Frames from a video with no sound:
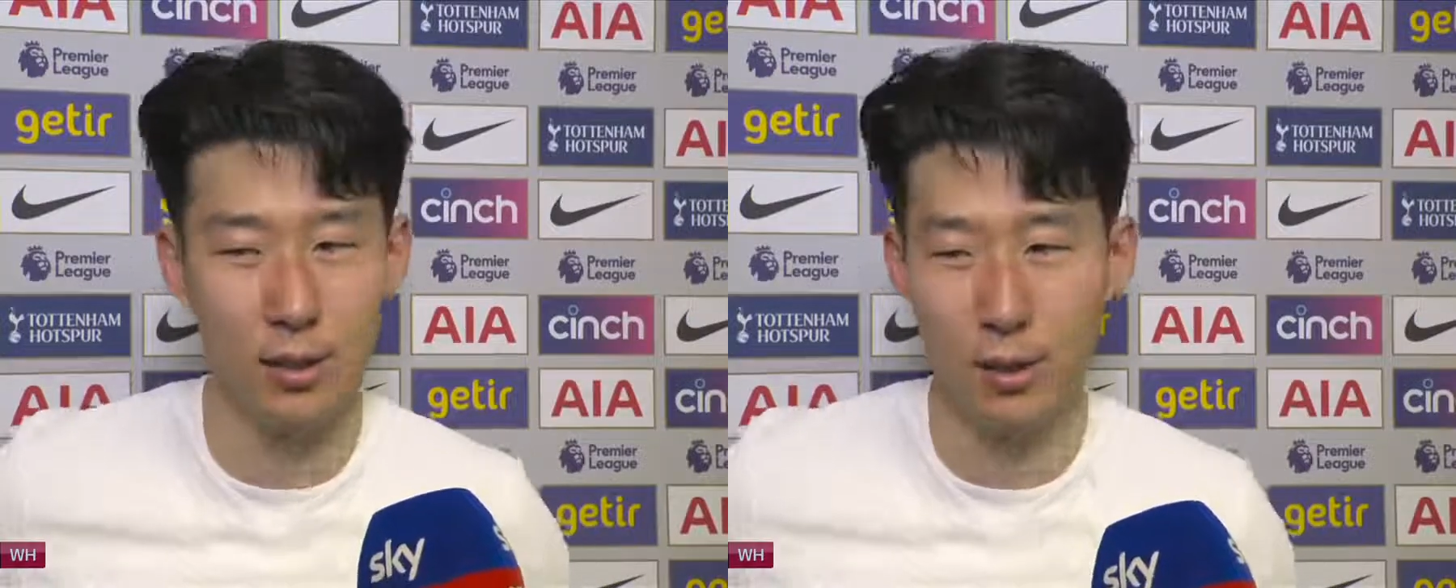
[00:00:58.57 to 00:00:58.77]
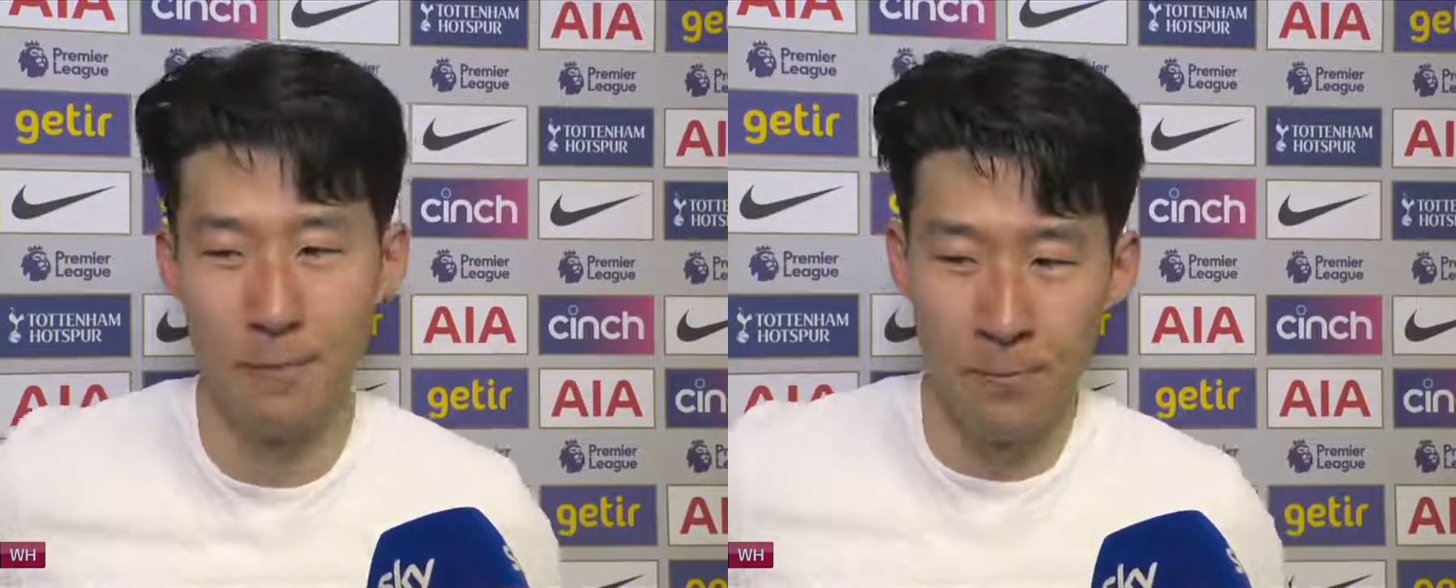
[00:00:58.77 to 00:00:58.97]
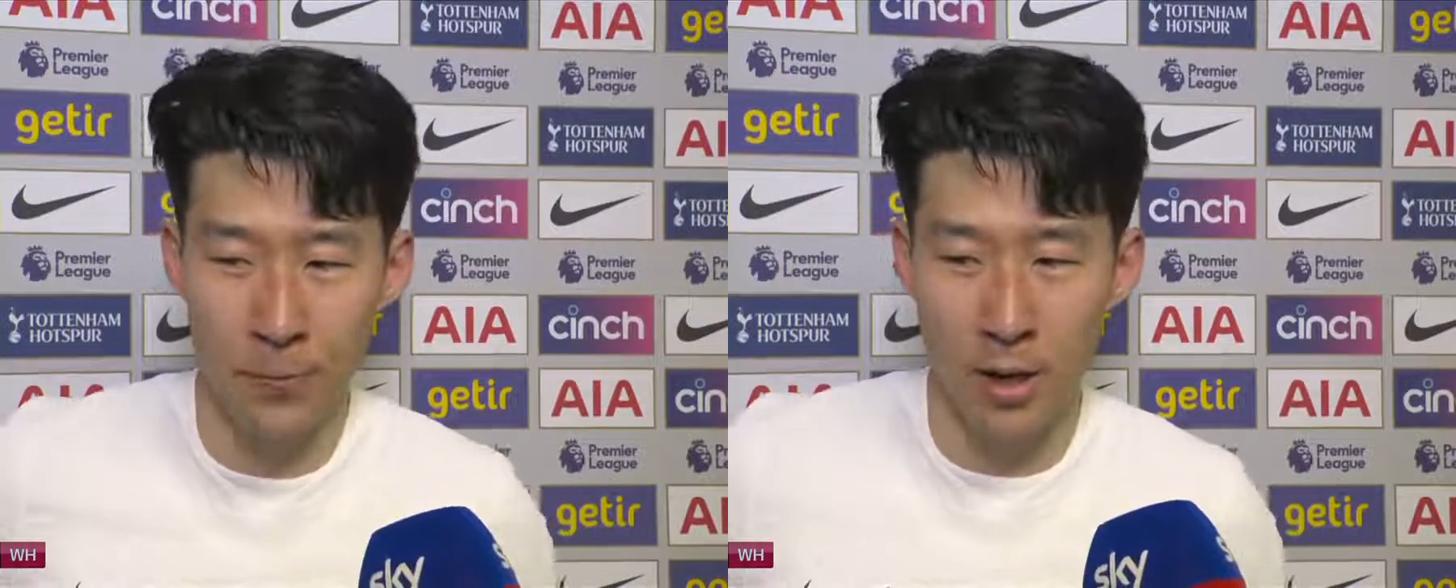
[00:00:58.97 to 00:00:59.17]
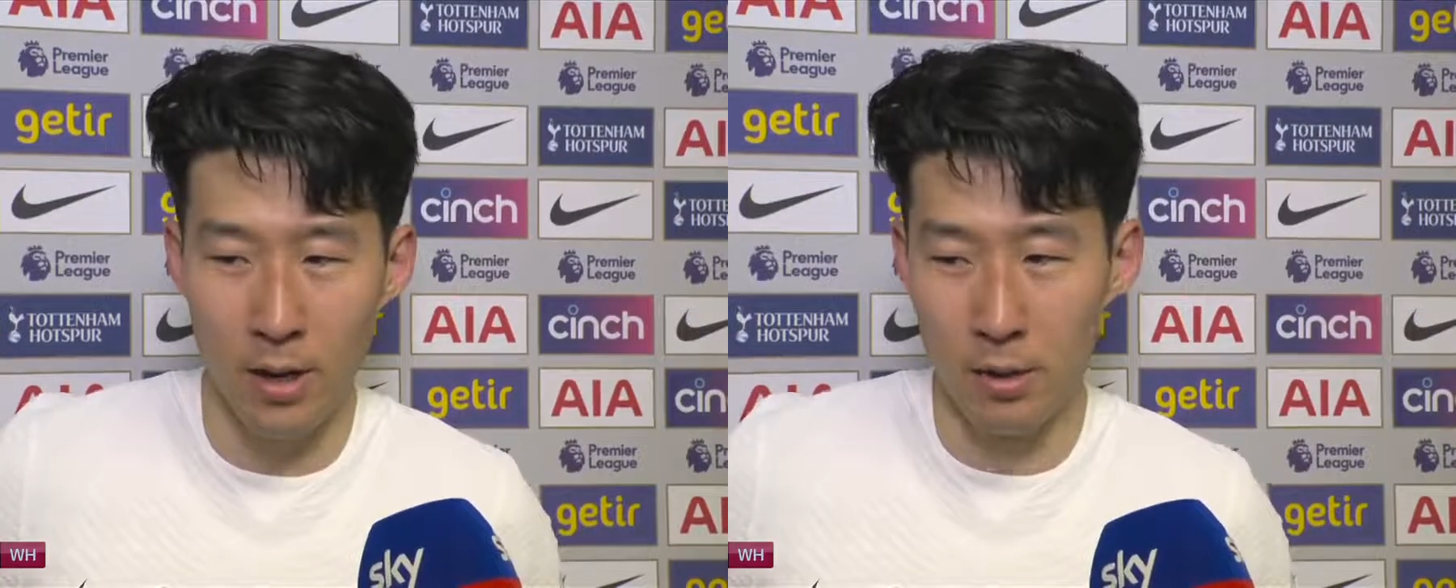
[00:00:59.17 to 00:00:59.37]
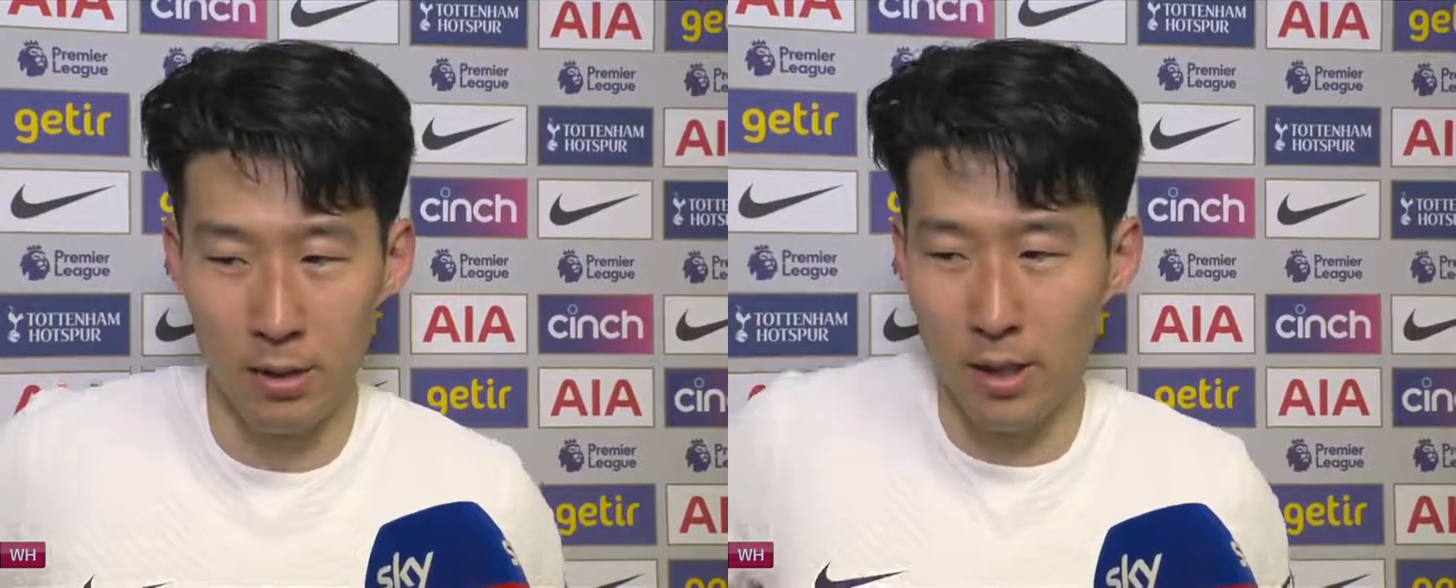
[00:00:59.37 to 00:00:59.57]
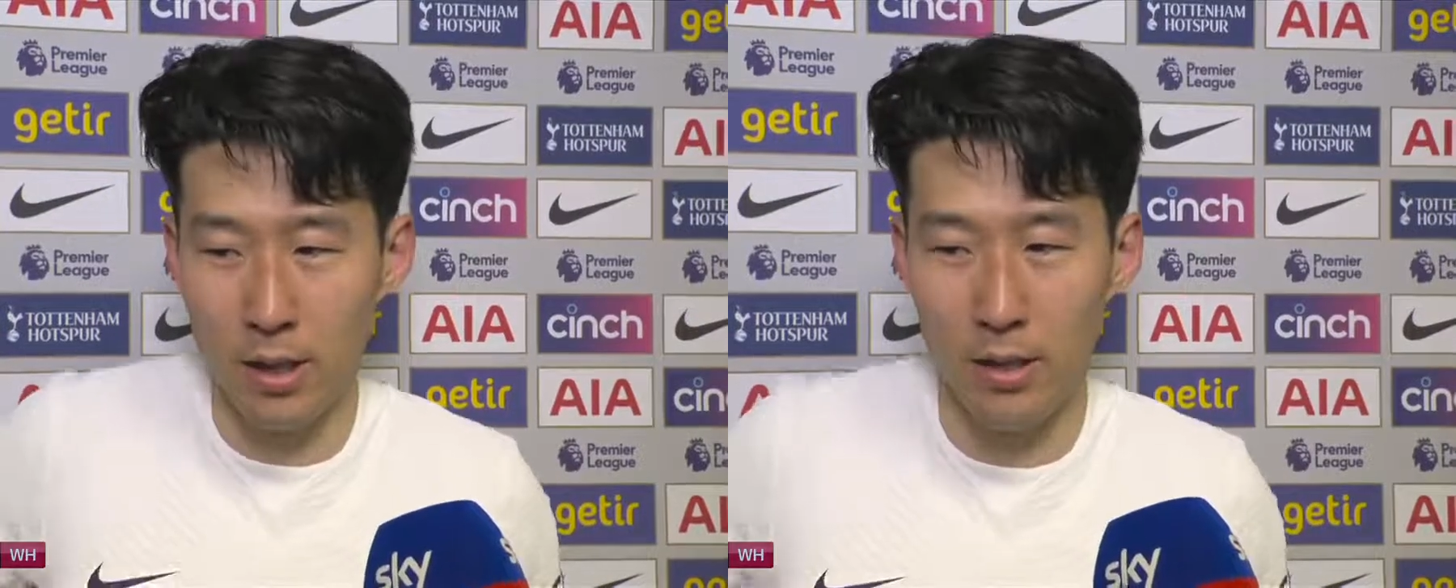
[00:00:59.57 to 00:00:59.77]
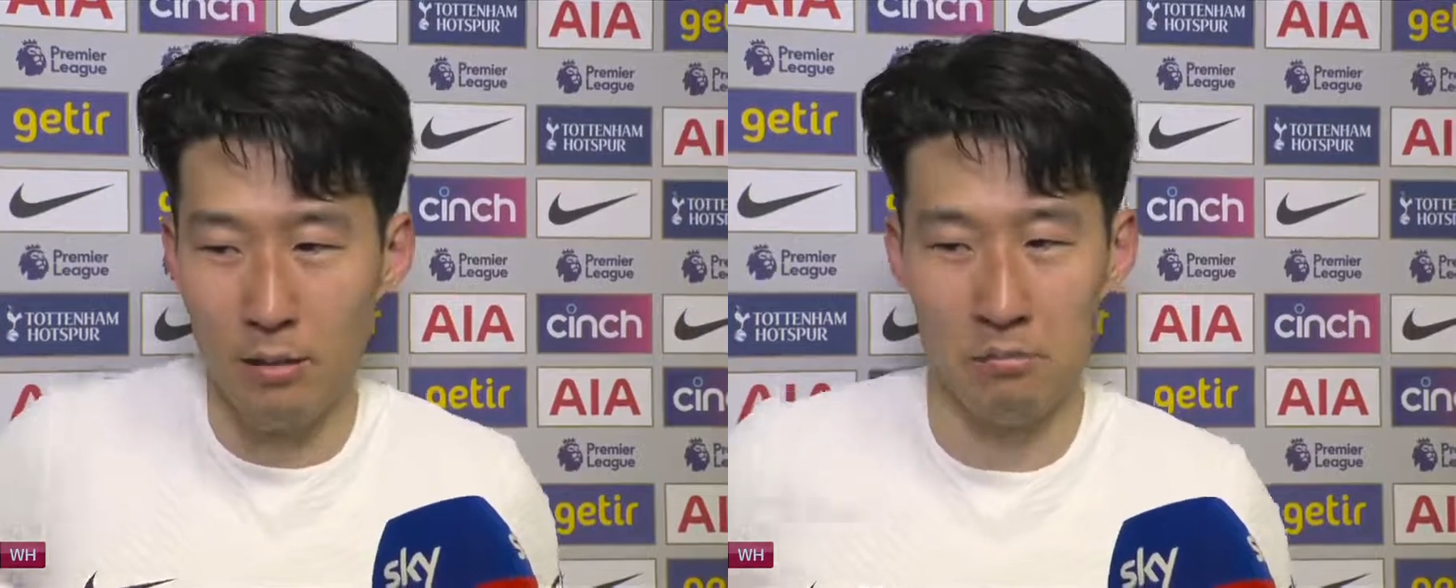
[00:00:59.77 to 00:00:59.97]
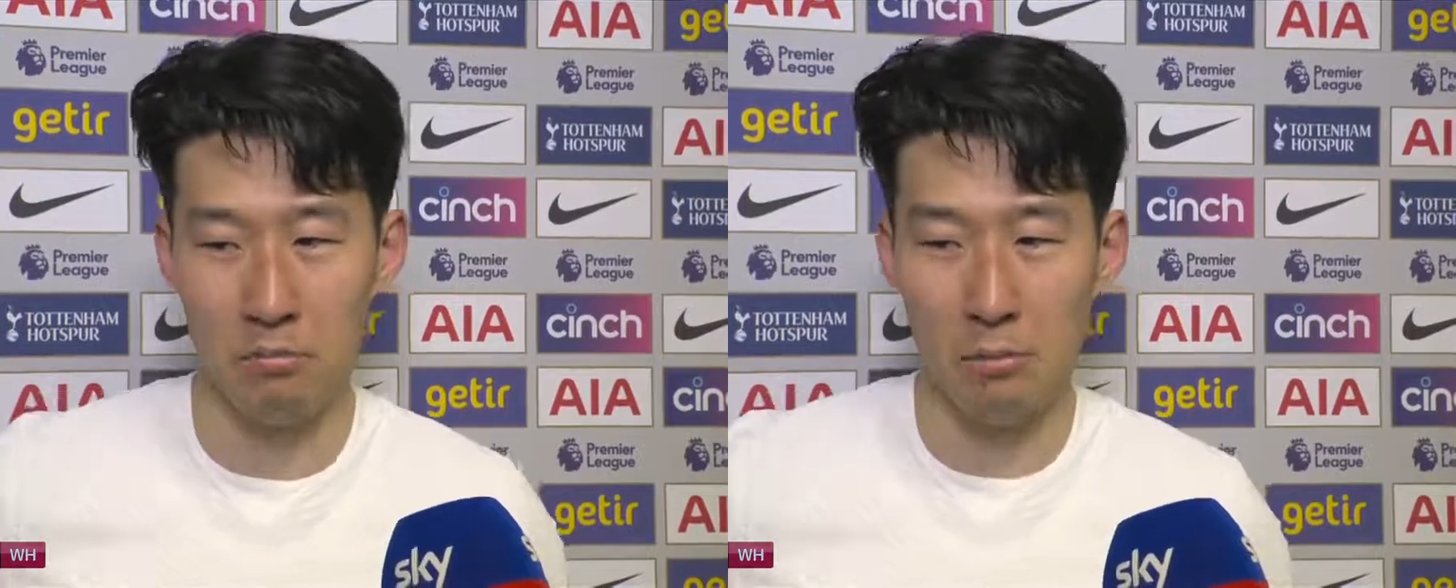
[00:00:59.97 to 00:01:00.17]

So, I mean, the,